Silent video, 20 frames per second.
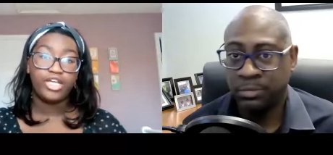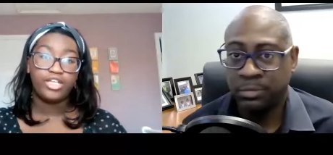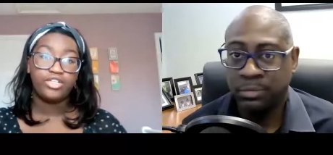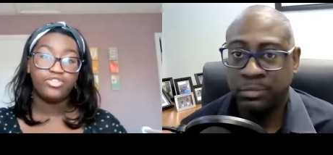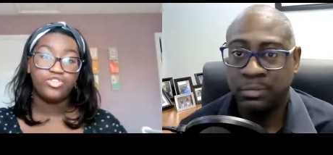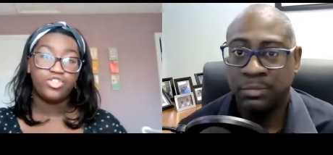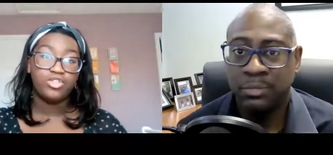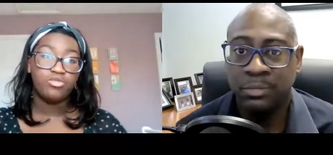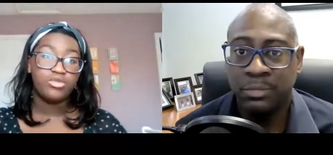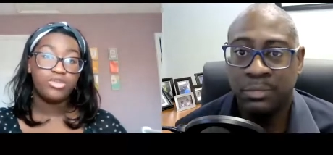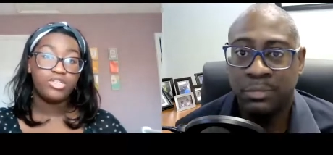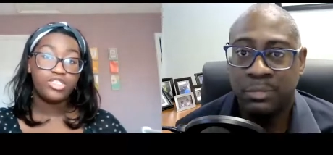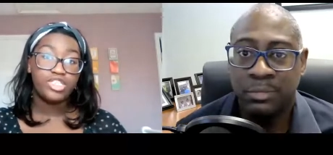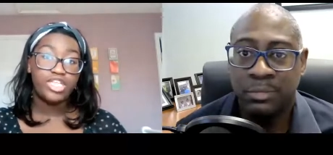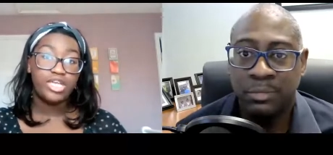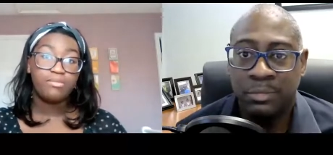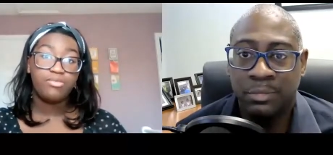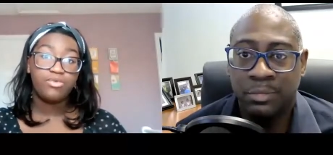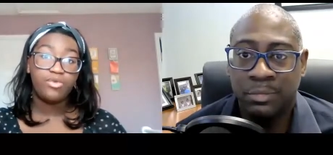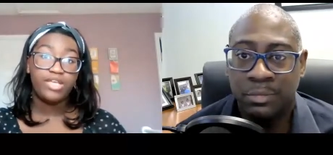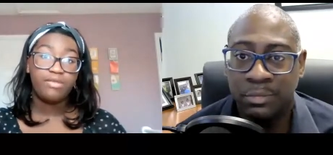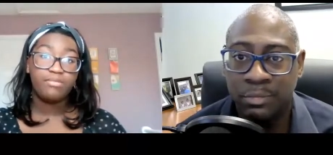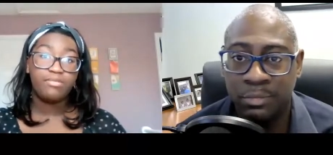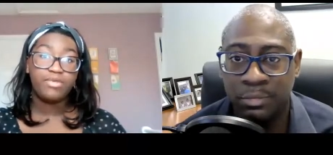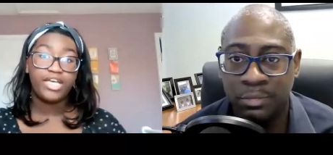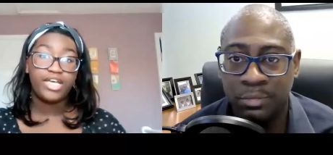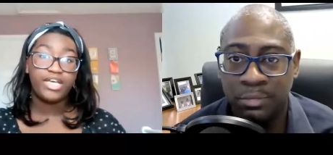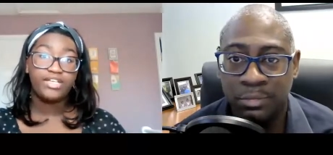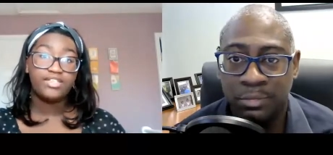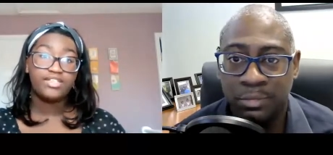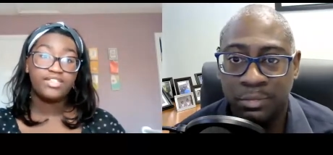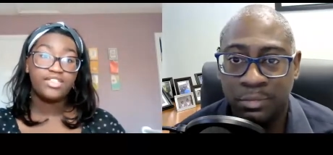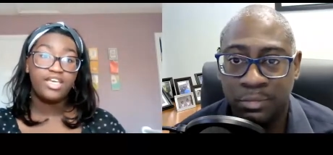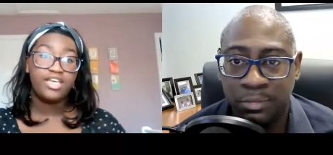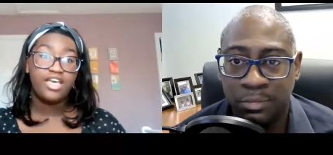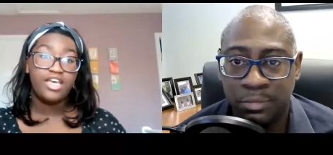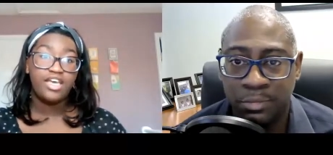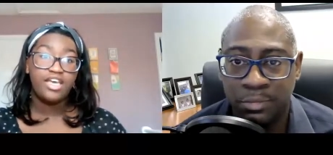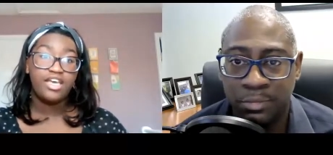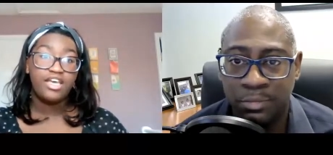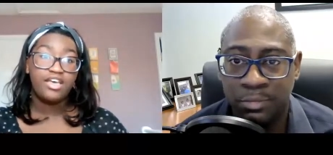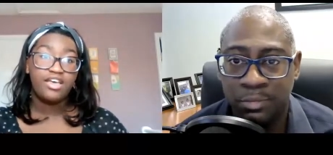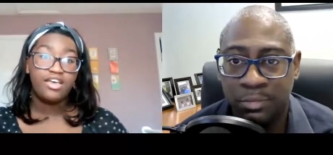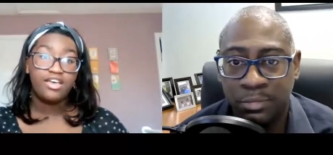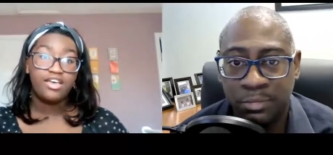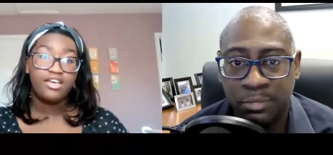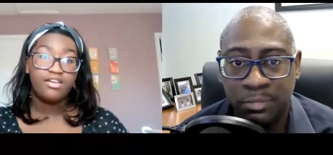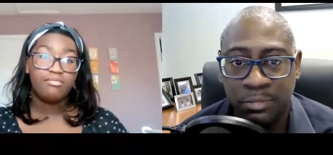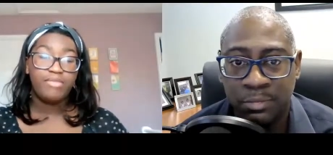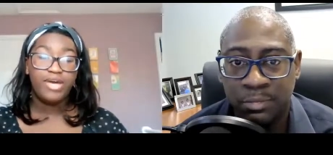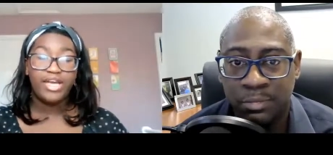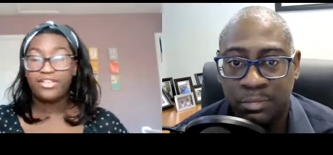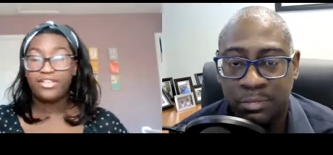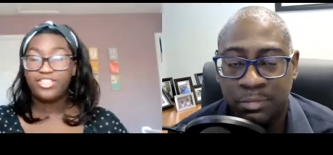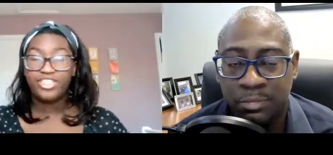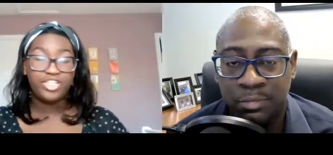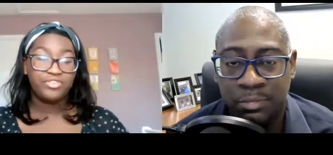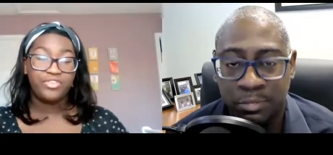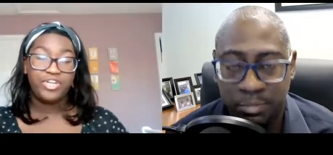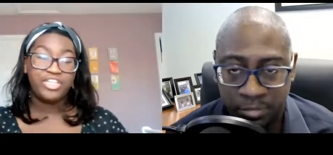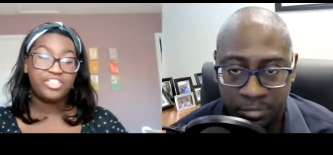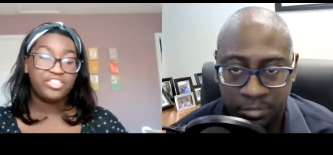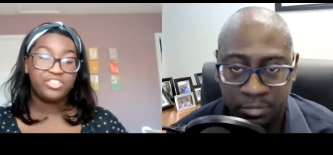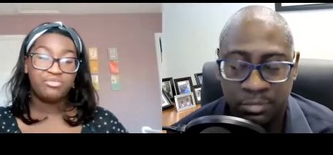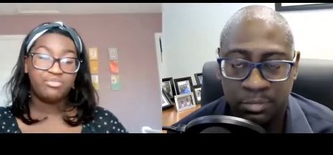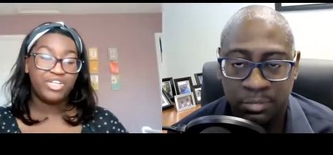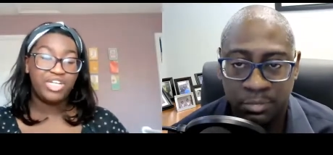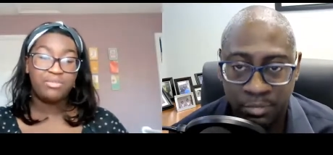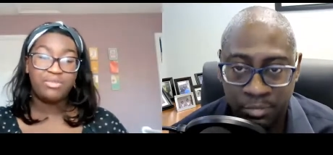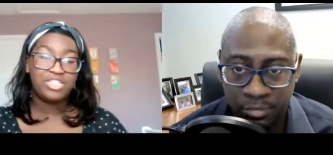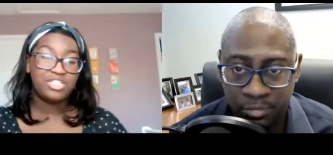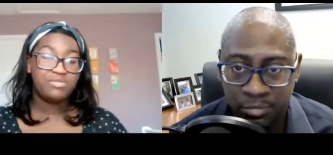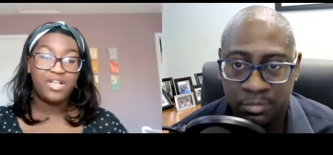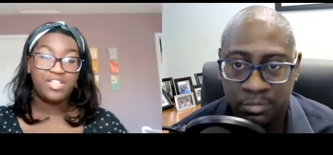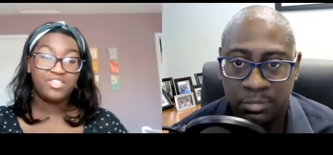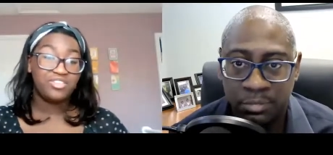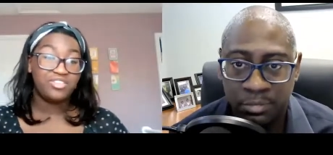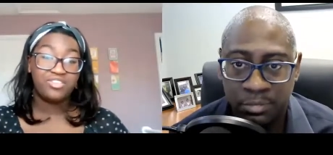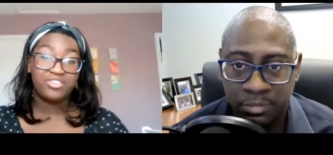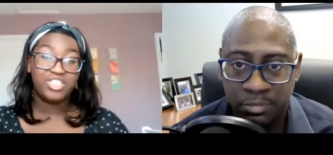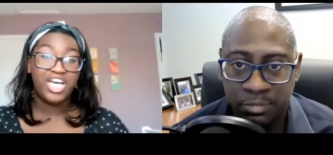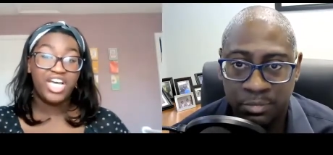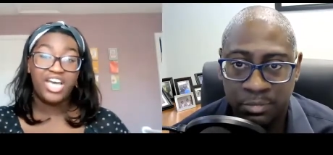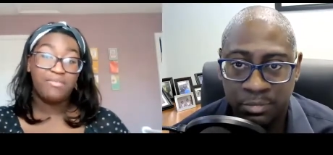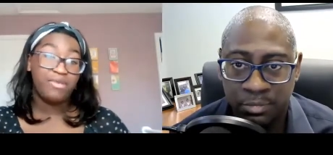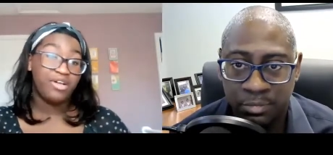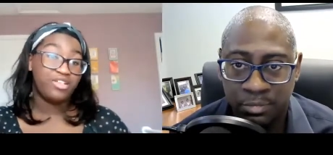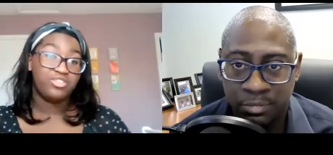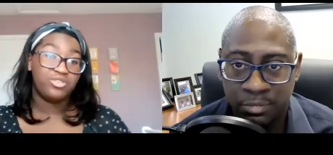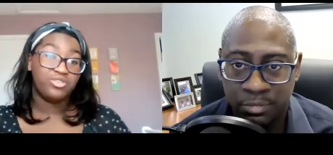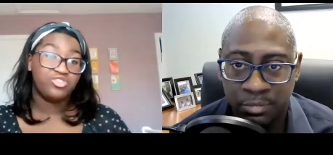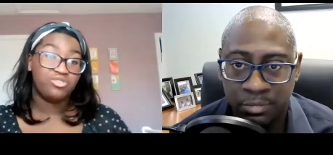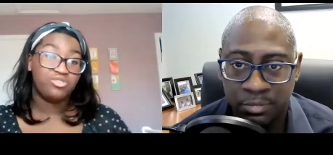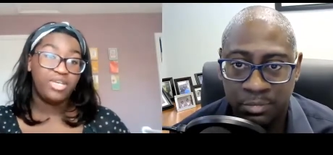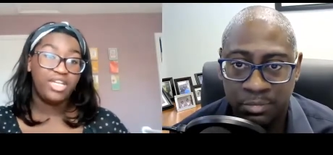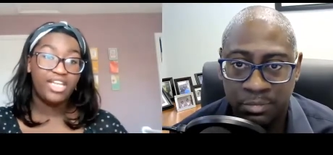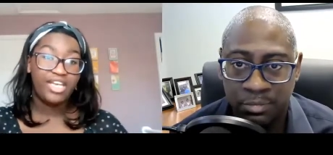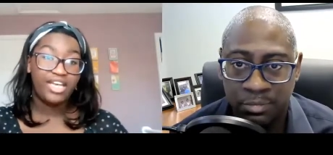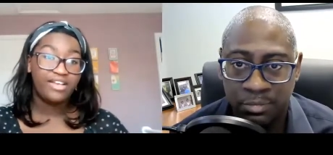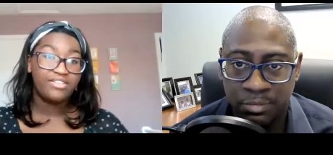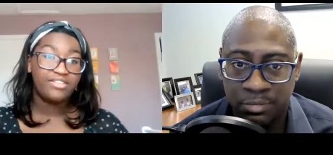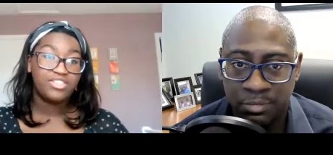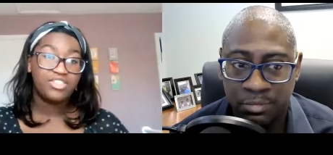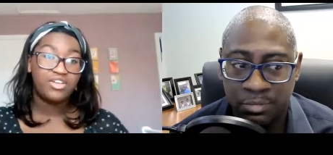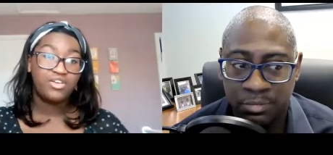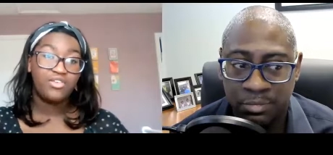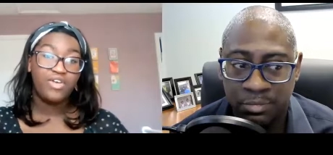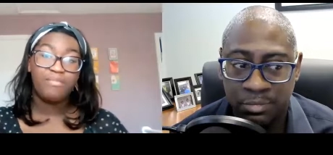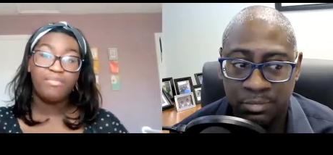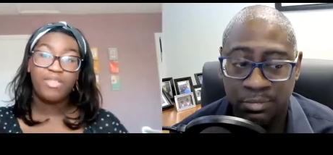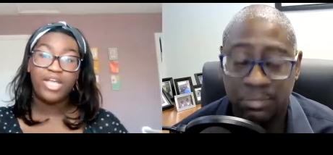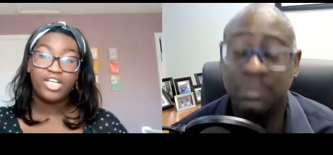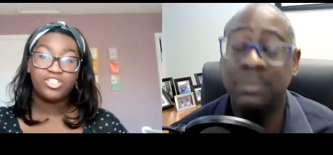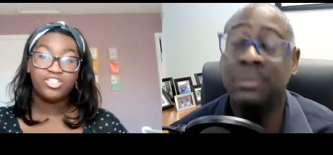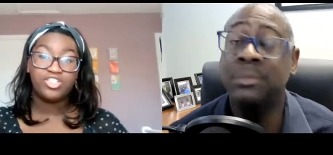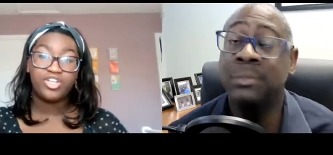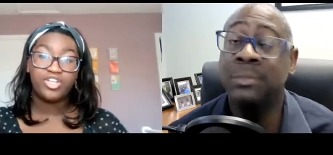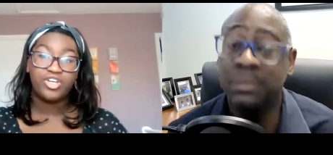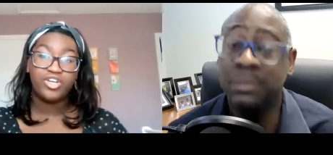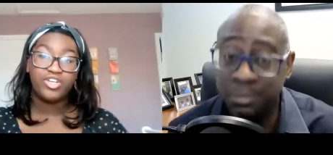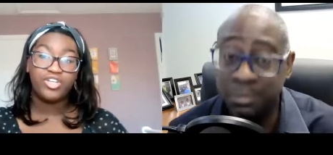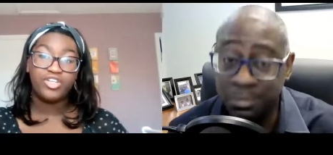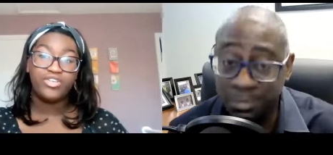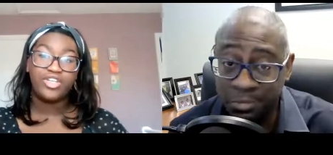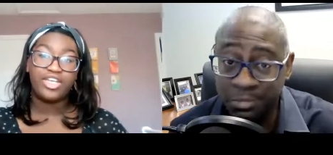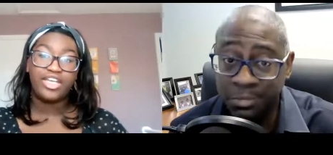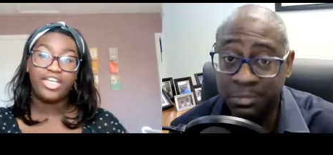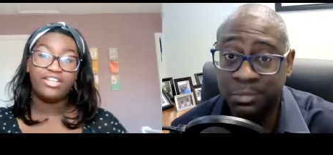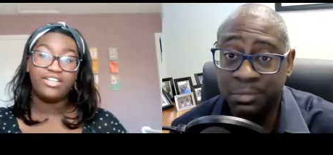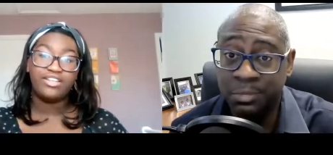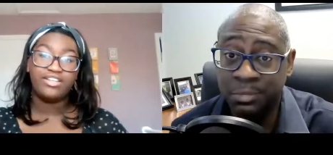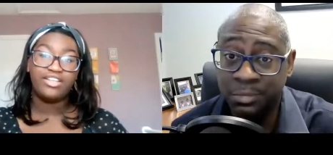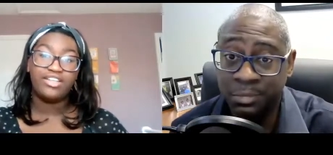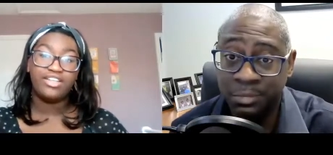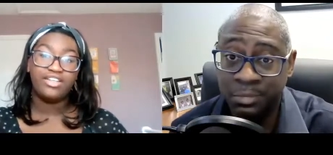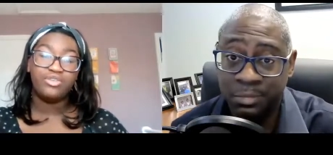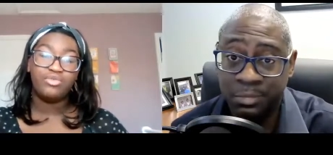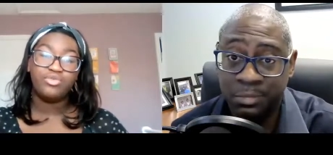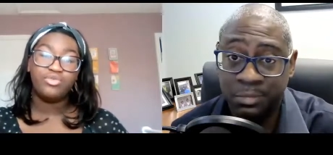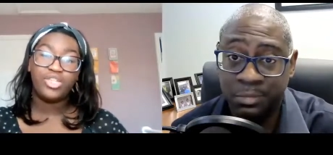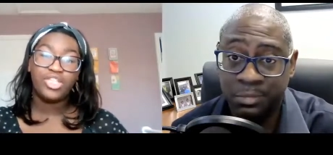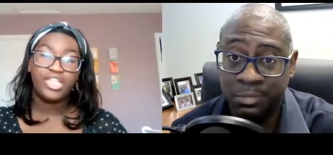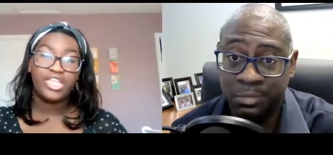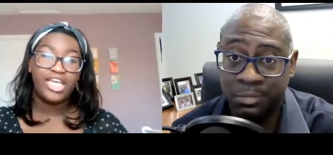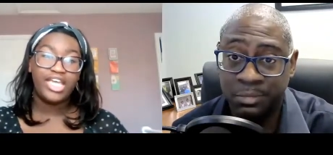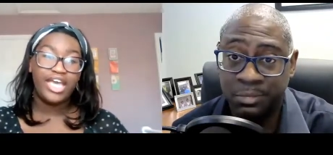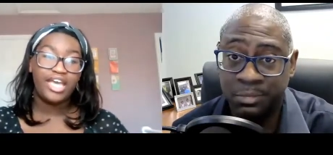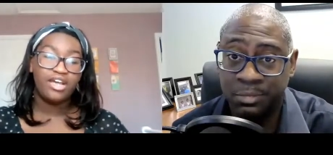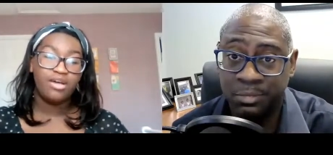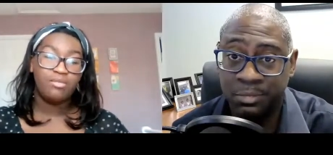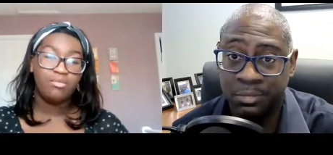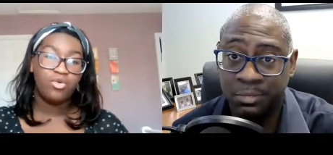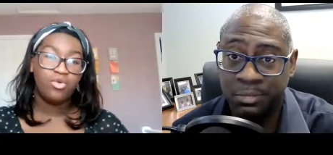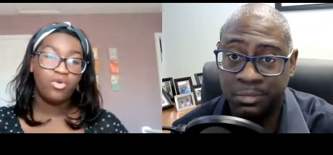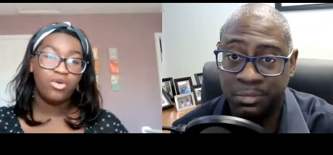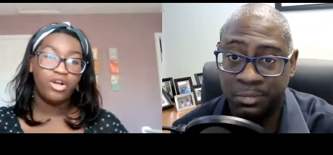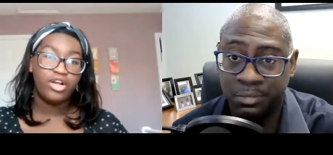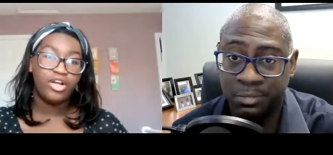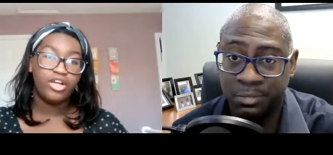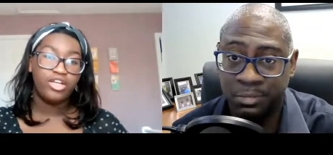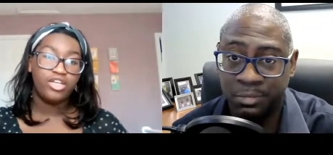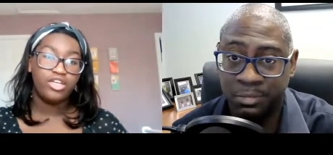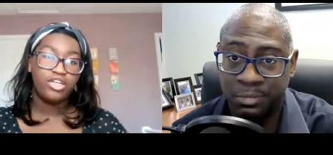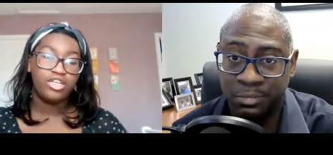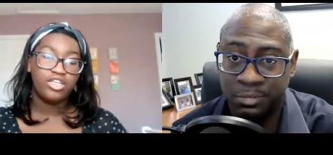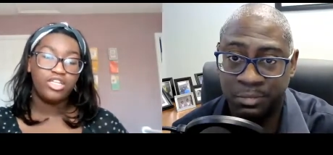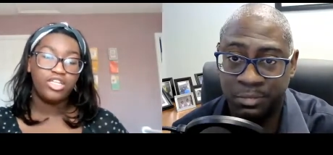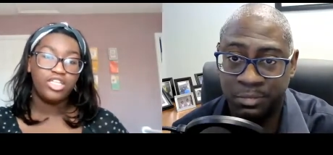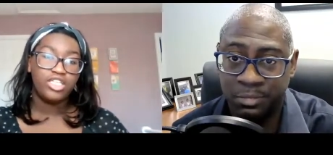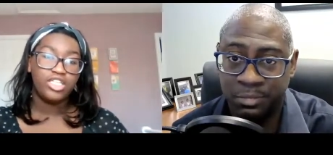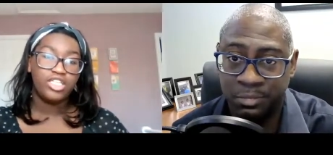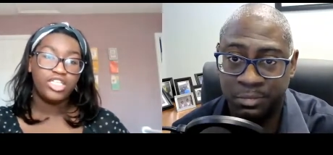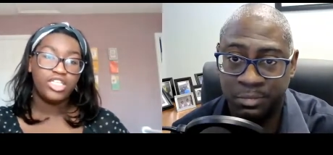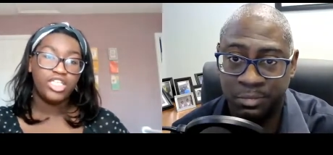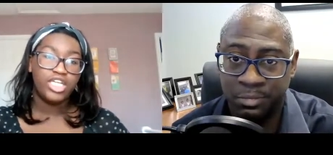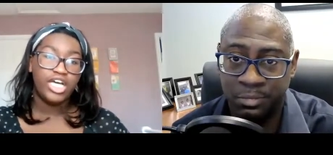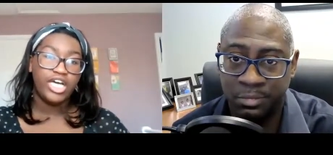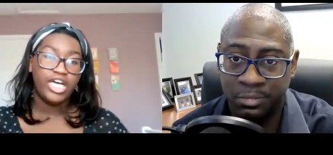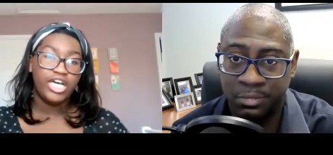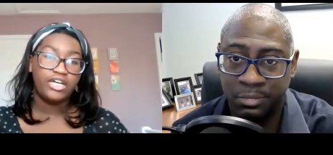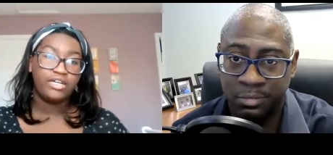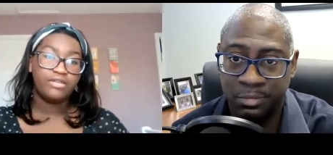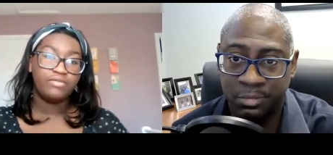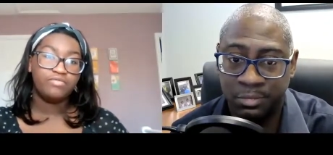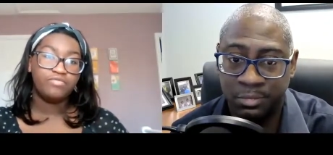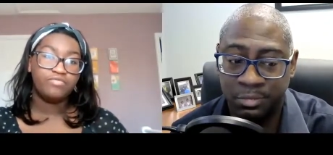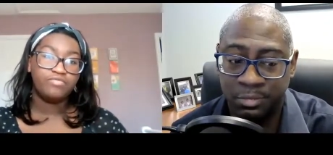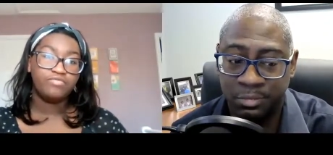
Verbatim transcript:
Speaker 1: a consumer standpoint because my generation pretty much spends all their time on social media. So I'm not sure you can really get a more uh,